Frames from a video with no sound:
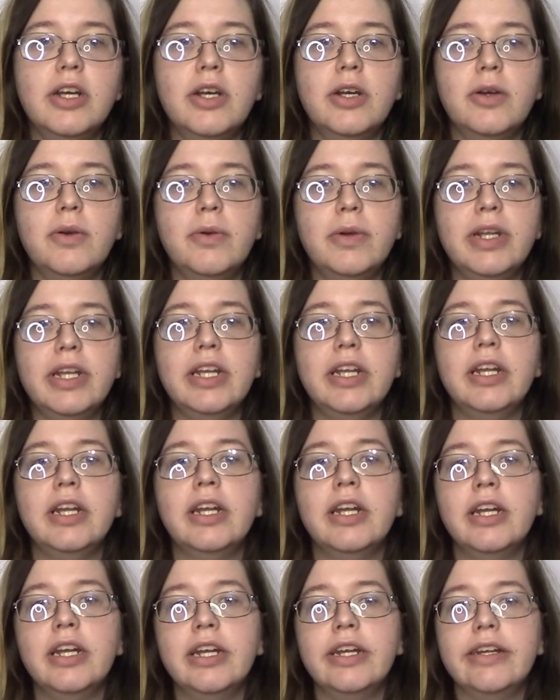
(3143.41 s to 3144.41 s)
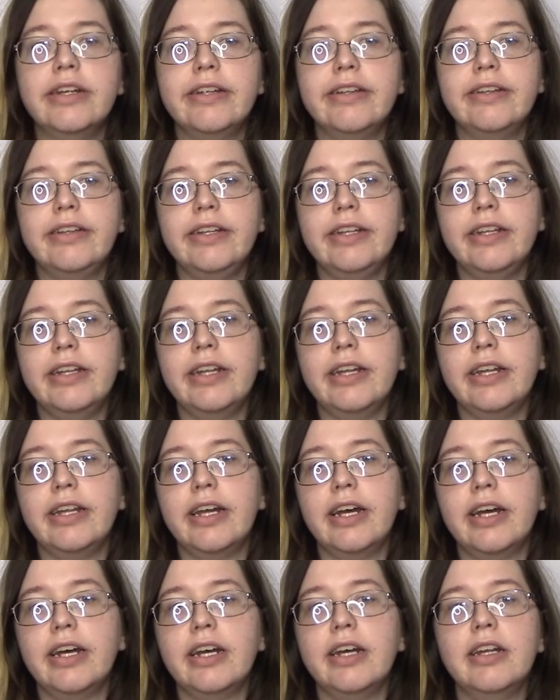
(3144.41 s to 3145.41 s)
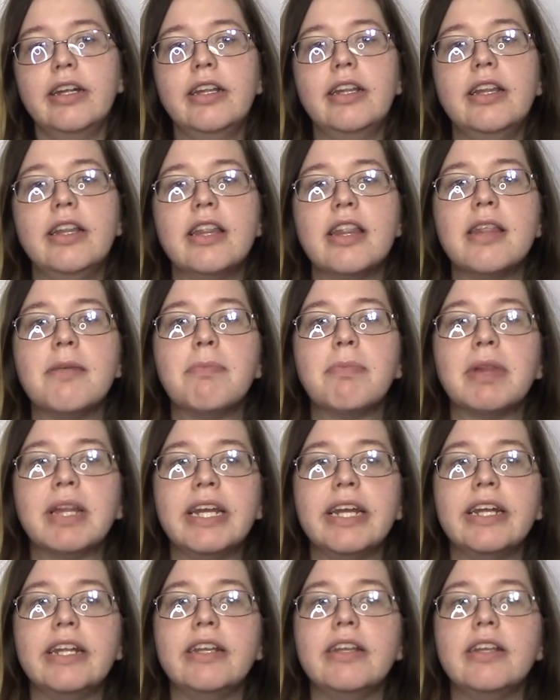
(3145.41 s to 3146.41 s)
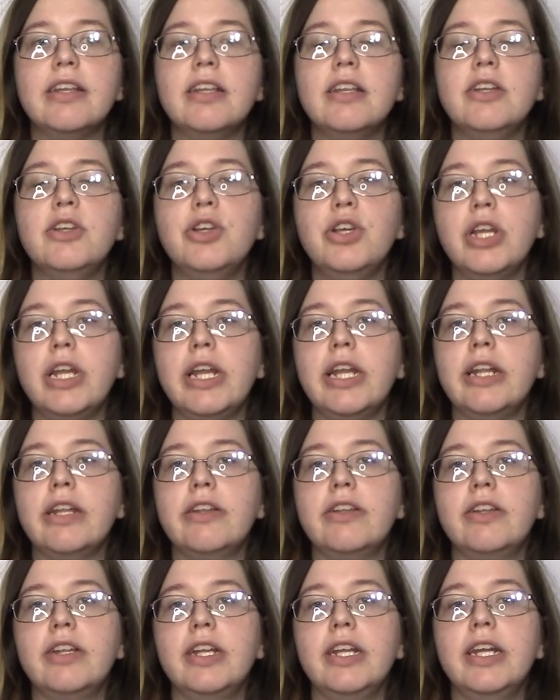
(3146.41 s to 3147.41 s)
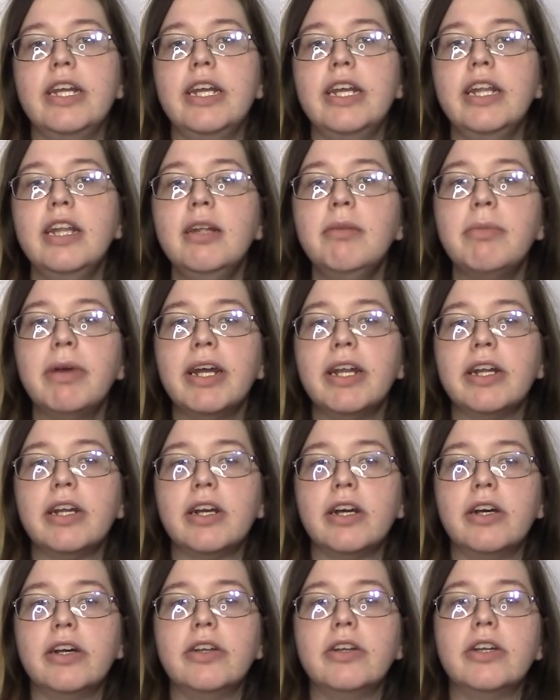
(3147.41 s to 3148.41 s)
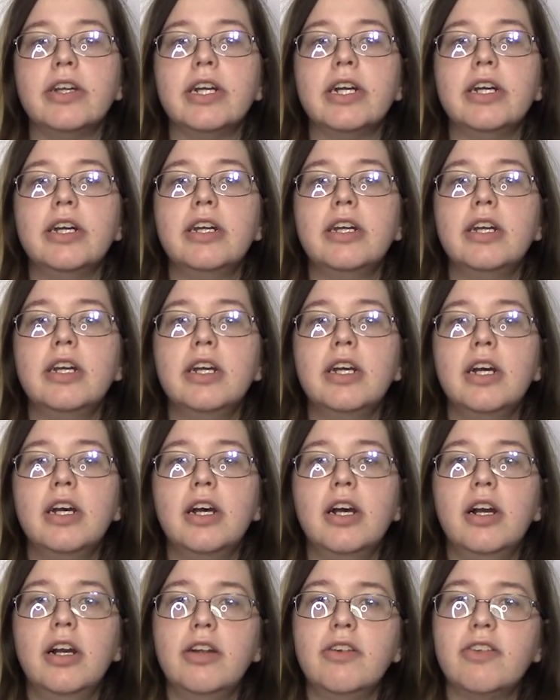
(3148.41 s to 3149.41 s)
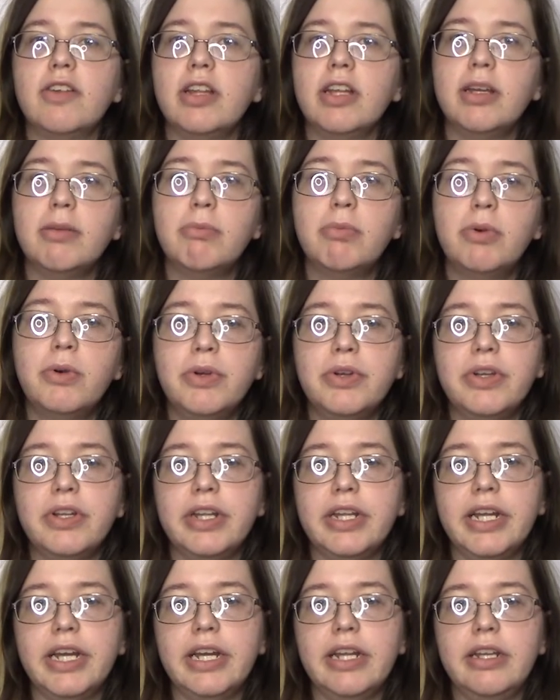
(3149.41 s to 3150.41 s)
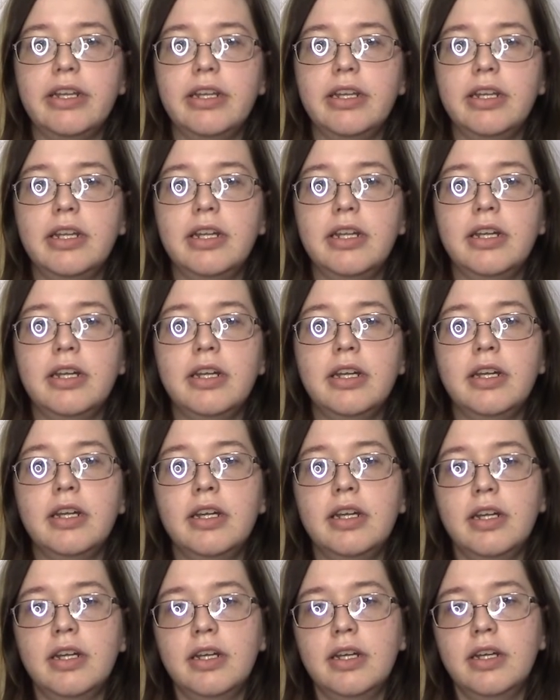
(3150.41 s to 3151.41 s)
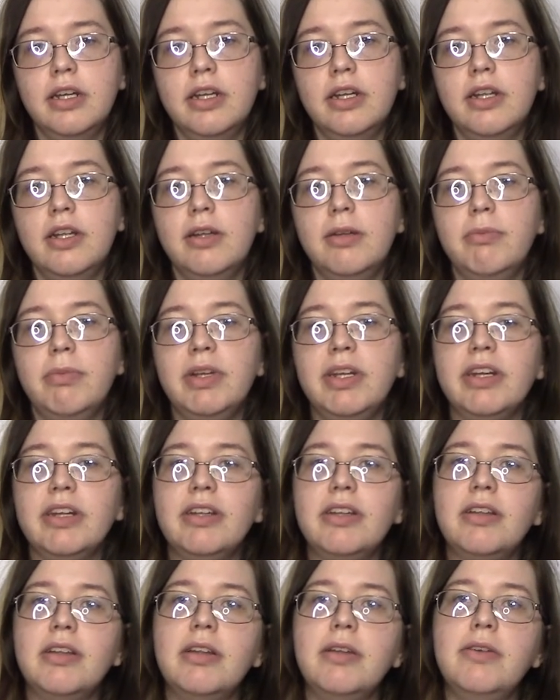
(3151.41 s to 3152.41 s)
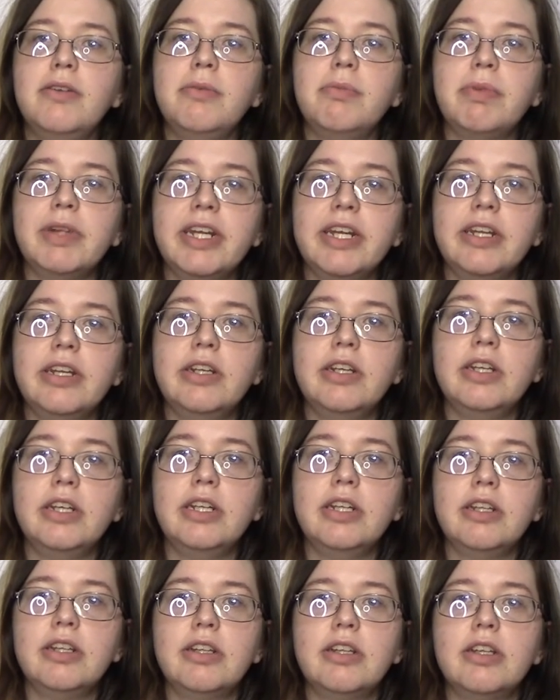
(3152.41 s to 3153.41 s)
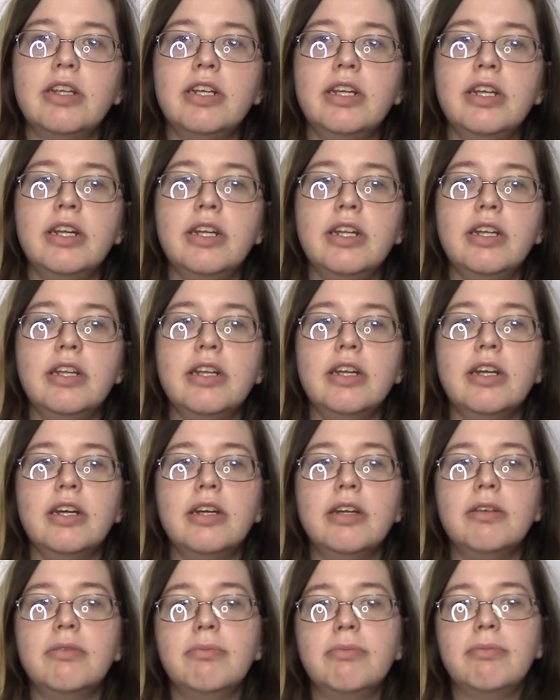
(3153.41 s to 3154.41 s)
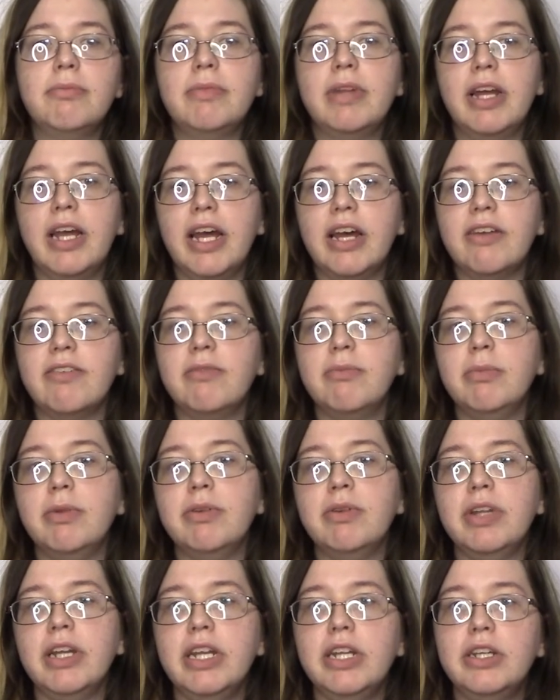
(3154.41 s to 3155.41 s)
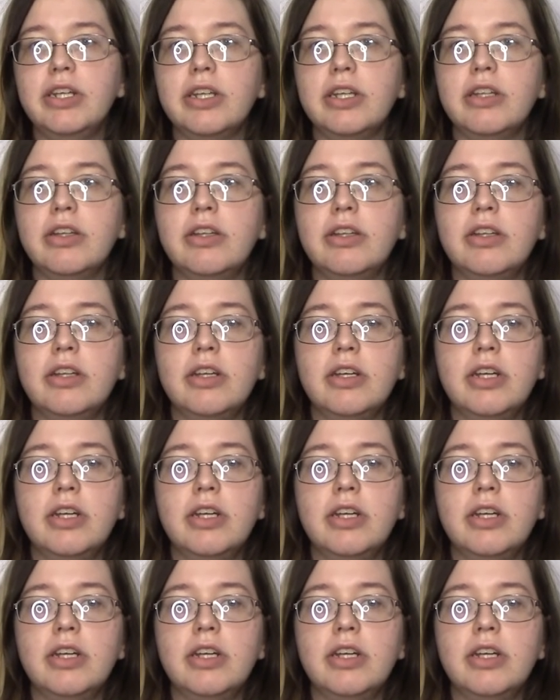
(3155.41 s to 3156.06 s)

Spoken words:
we see that the plant genes in the mitochondria are really important to that, because those plant genes can have mutations.